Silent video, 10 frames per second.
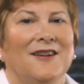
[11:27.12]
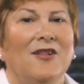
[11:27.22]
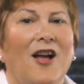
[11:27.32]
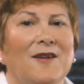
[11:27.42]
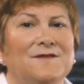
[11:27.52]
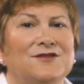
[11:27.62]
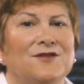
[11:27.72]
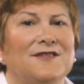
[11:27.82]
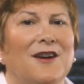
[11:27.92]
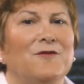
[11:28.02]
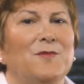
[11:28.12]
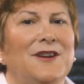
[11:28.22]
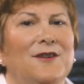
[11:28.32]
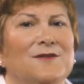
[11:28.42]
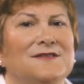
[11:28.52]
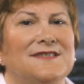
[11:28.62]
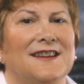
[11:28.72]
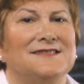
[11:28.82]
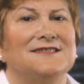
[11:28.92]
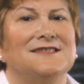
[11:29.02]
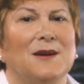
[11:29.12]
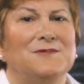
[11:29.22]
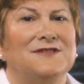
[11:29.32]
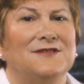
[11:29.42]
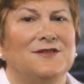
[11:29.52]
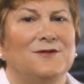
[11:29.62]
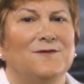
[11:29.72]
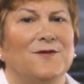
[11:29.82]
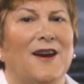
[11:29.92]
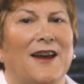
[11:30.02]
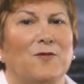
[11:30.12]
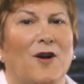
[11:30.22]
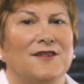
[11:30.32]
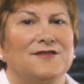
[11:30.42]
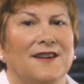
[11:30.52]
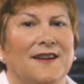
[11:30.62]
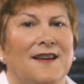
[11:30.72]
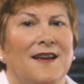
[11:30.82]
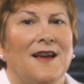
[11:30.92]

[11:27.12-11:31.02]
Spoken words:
Gloves should never be used as a substitute for hand washing,